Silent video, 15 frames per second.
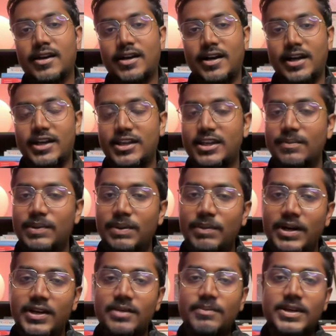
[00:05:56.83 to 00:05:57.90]
I keep
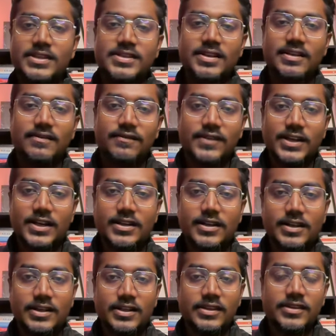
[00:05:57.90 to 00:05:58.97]
reminding myself that
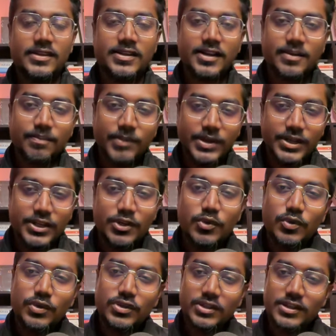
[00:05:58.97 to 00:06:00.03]
there are many
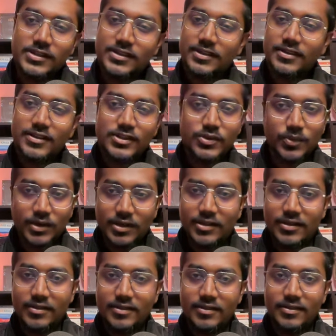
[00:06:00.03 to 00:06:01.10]
good things in this world
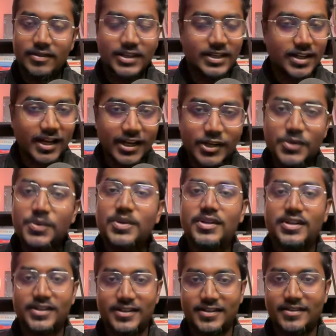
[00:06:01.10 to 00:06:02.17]
that I don't
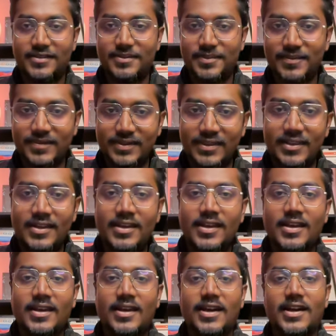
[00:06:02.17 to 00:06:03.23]
need.
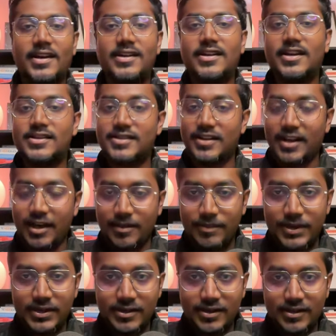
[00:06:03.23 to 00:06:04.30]
And as an
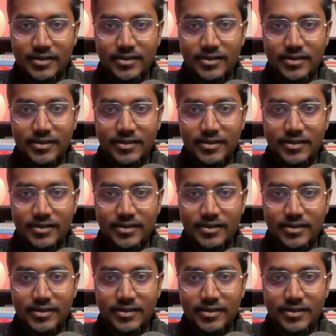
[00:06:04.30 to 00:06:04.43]
habit,